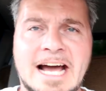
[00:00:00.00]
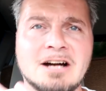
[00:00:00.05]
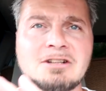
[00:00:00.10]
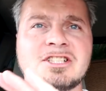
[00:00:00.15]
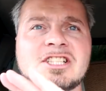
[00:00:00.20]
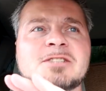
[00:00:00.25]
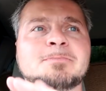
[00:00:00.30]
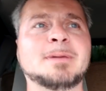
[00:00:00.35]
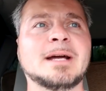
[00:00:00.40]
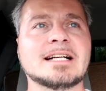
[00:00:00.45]

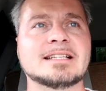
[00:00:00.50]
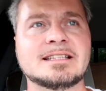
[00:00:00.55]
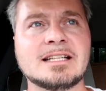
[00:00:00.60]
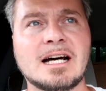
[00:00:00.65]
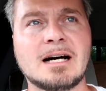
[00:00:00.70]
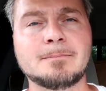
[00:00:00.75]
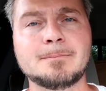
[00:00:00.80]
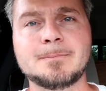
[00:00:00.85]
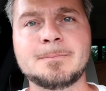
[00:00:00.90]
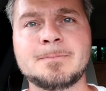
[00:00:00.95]
couch is picked
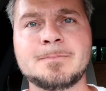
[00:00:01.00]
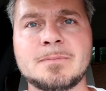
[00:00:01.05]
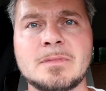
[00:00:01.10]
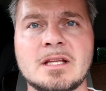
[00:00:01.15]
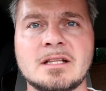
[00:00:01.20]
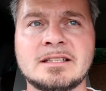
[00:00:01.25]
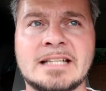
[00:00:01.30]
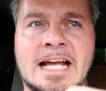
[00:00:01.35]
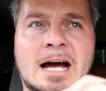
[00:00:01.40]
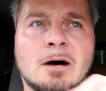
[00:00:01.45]
up.
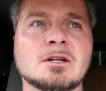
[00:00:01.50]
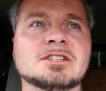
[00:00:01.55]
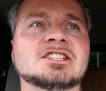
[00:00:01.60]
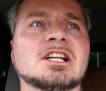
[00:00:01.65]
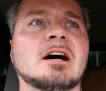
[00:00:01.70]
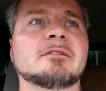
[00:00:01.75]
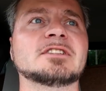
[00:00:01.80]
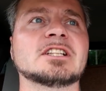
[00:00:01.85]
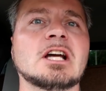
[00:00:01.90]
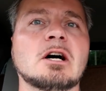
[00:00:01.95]
Now
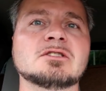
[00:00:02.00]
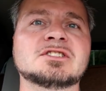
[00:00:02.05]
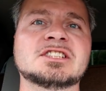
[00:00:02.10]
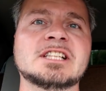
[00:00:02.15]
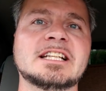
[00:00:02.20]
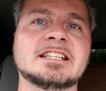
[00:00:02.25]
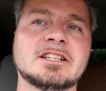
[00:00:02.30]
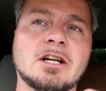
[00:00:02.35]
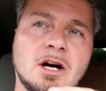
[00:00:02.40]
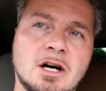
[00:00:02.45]
it's off to go
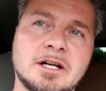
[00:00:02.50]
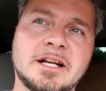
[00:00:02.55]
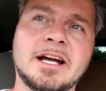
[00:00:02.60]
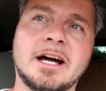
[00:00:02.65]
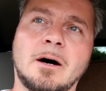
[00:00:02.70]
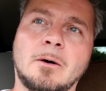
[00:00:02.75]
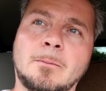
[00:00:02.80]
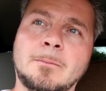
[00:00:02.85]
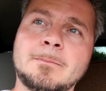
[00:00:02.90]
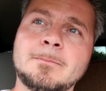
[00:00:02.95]
see
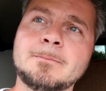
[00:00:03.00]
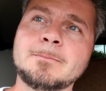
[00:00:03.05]
Darnell.